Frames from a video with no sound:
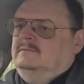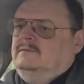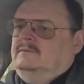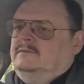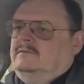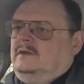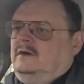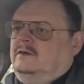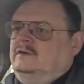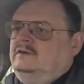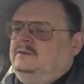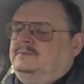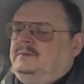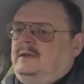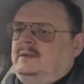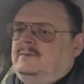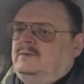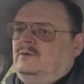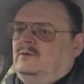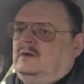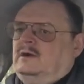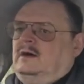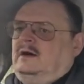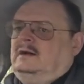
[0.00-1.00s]
those
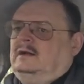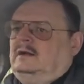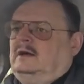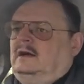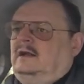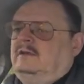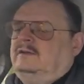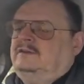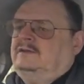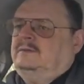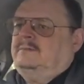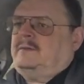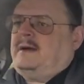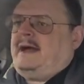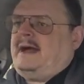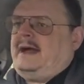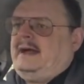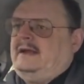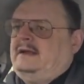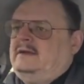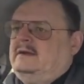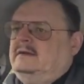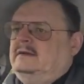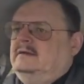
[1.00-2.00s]
people can't answer back.
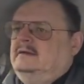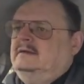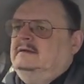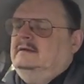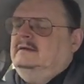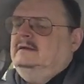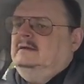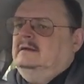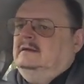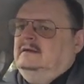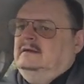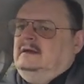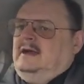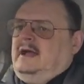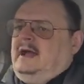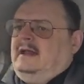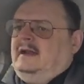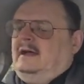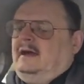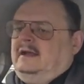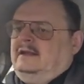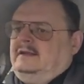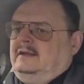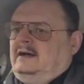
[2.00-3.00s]

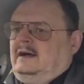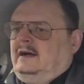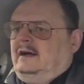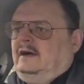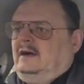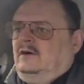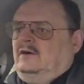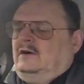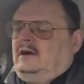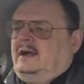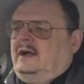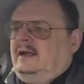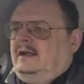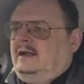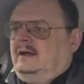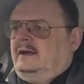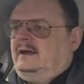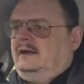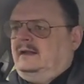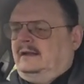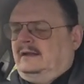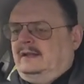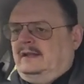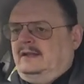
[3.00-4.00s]

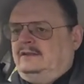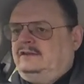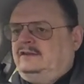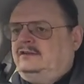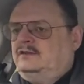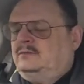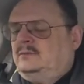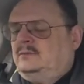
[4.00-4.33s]
And Liz is